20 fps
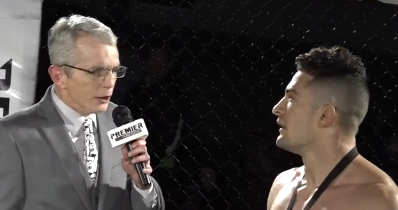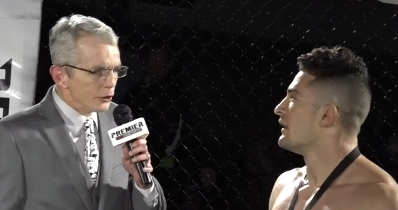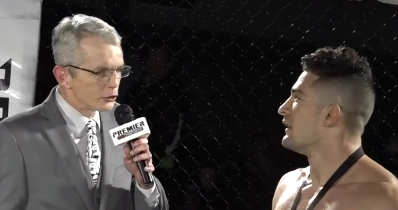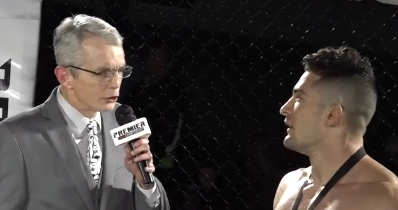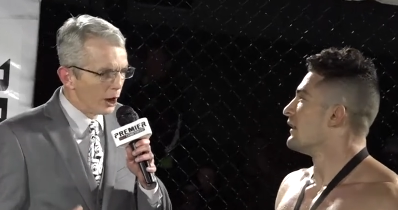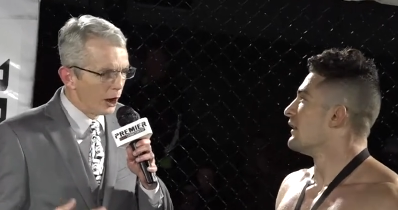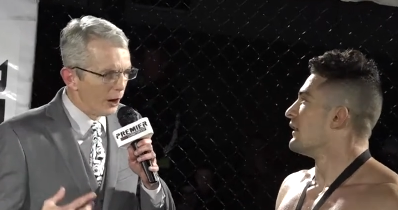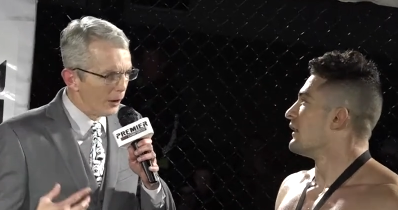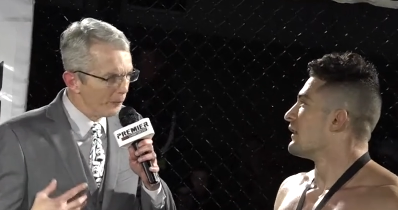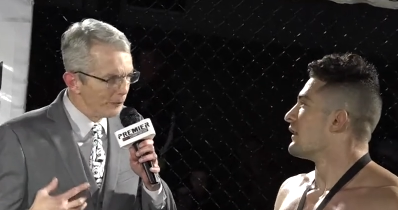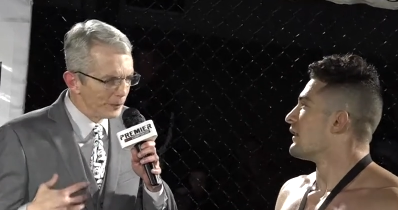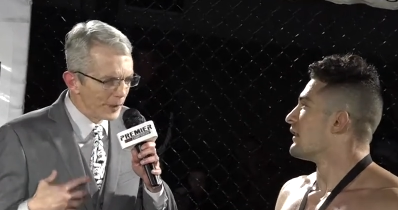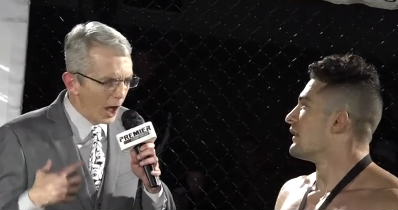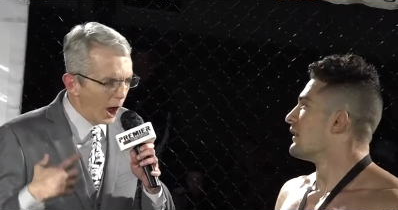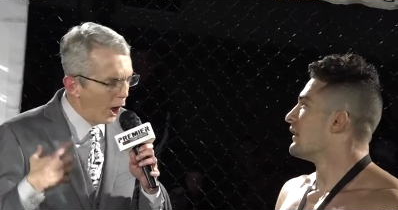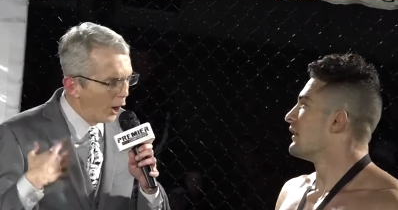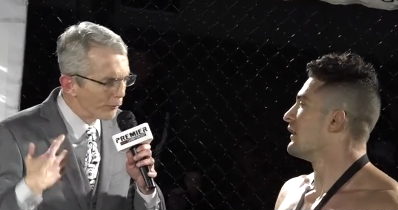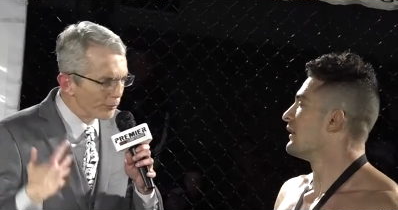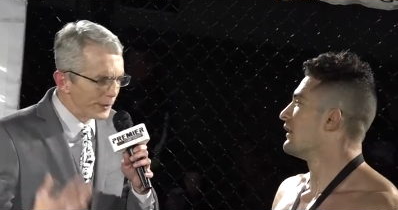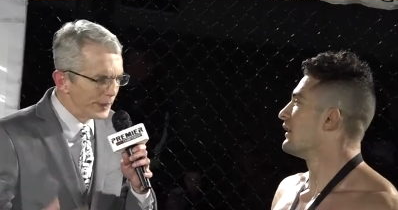Speaker 1: so
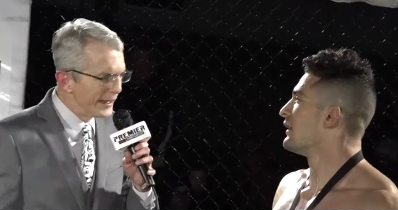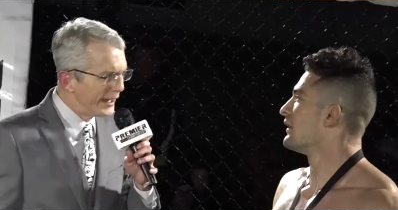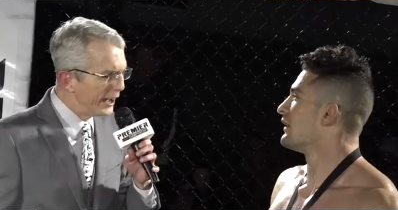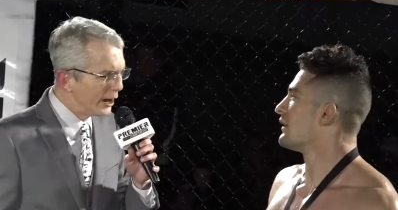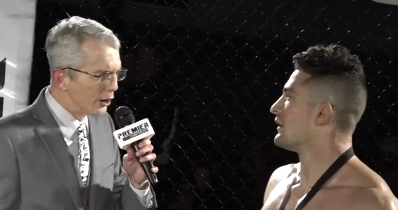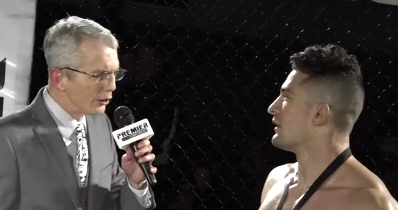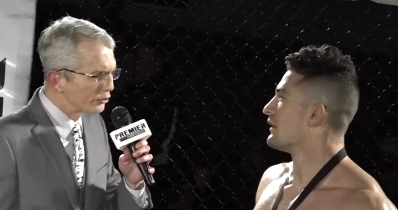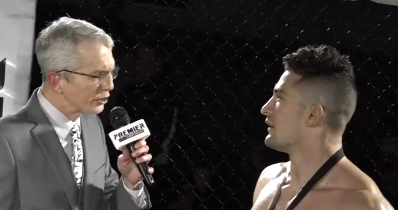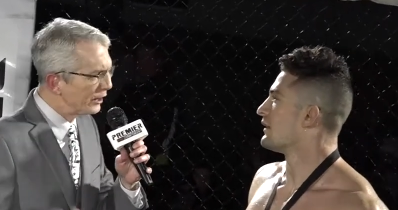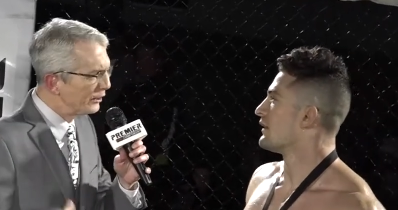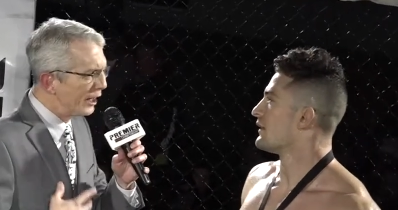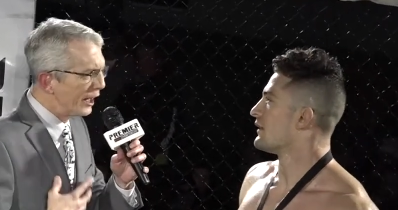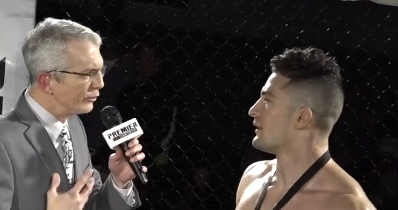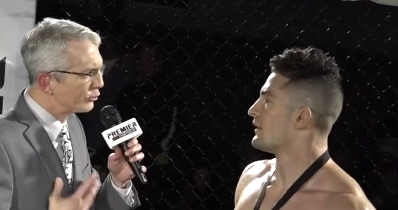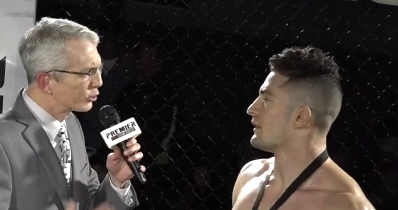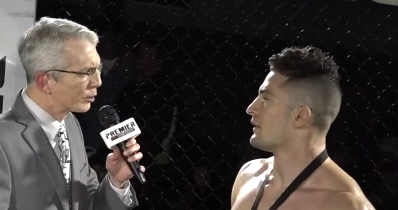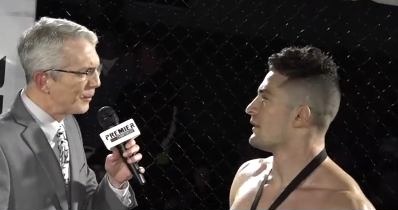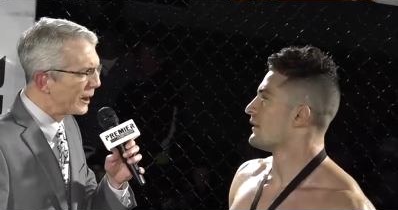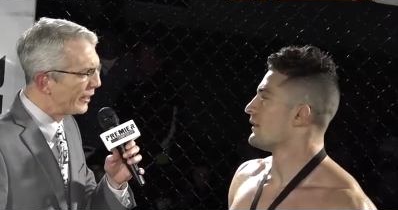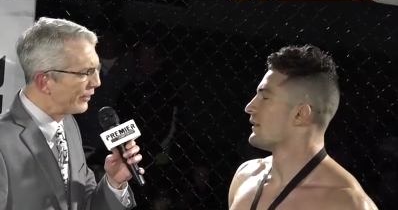over the years in, in
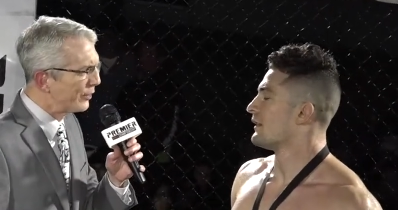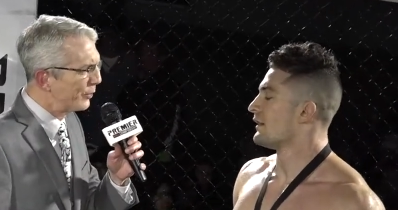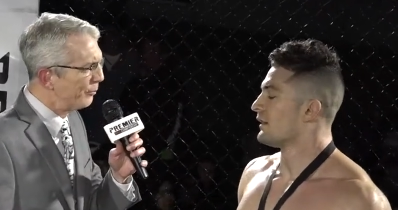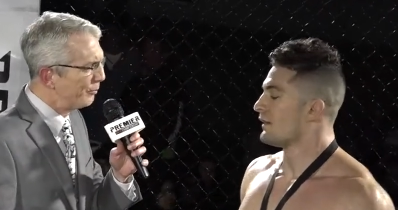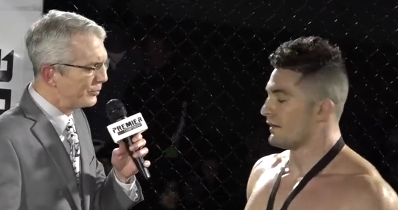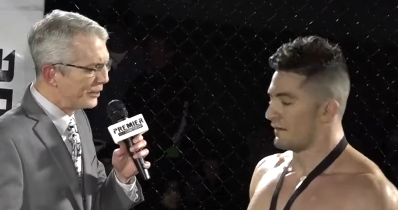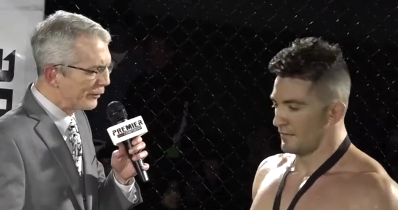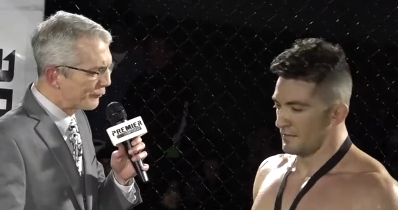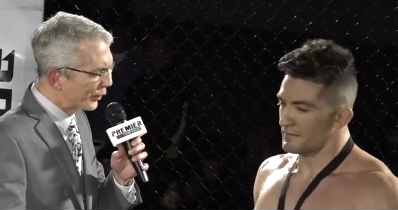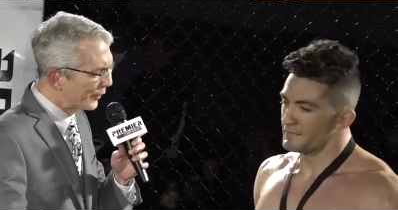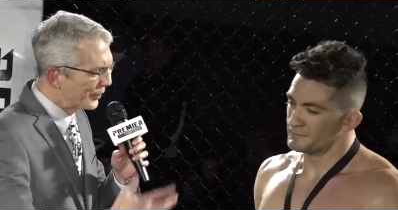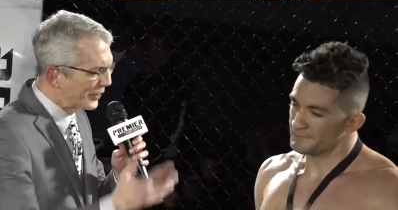so many different